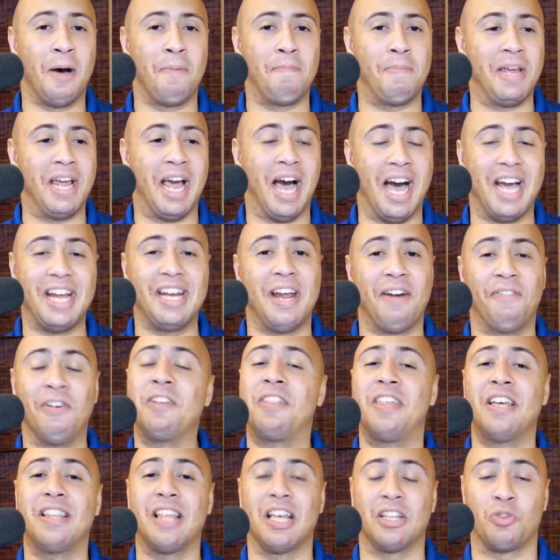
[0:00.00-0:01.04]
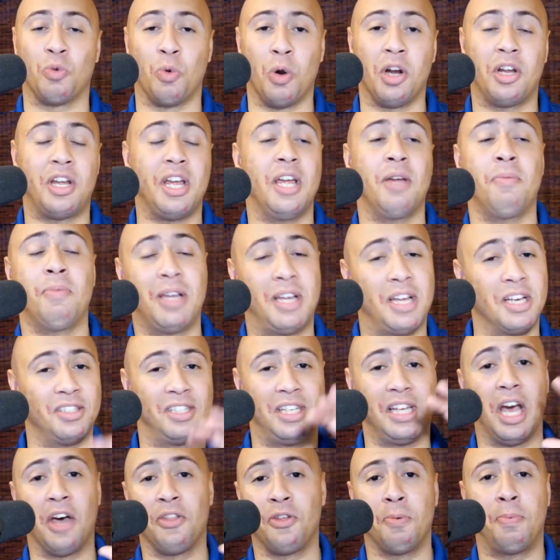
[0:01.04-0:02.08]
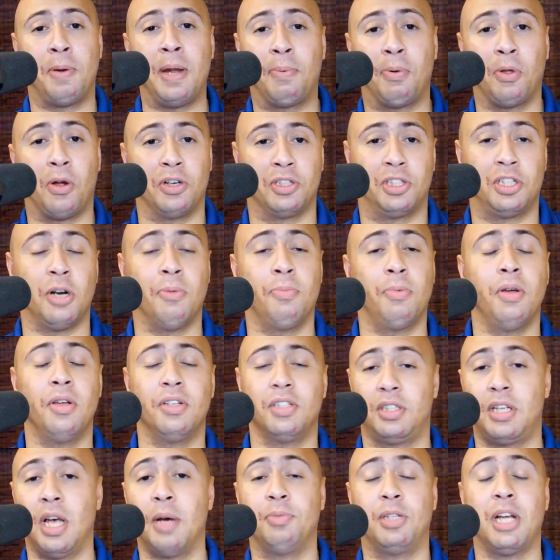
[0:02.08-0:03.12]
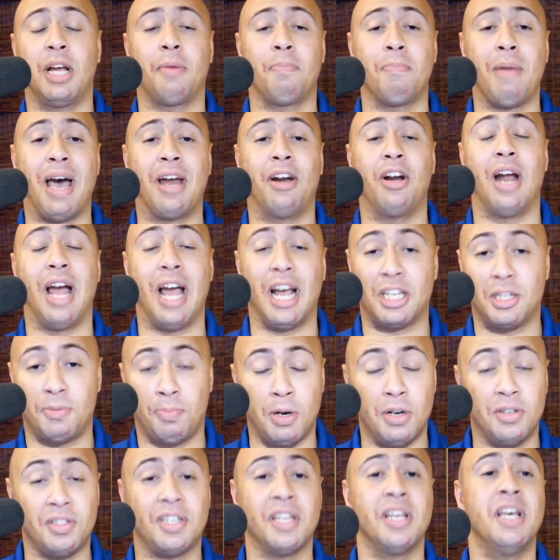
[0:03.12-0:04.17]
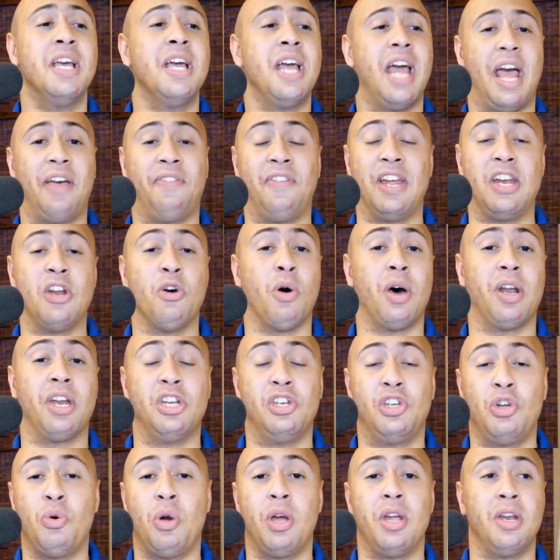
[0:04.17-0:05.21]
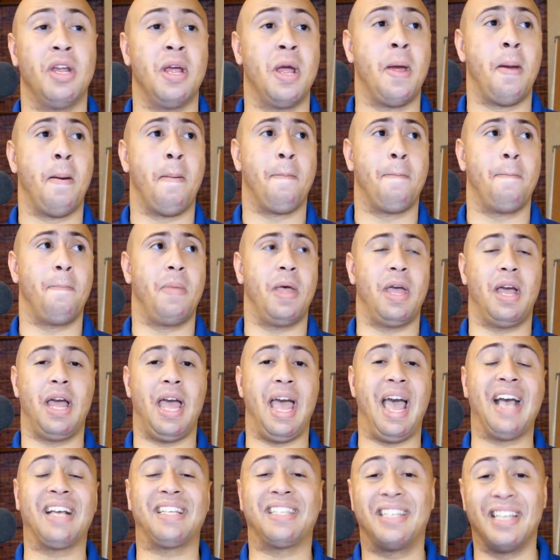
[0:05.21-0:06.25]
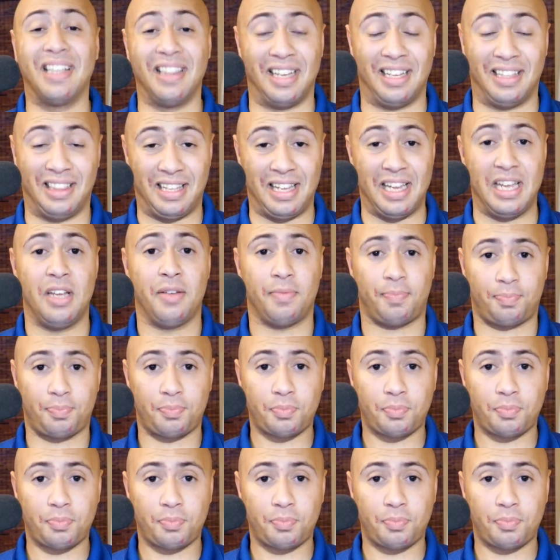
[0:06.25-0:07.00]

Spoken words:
behind everything that's working, because the other people are subject matter experts and they know how to do it excellently,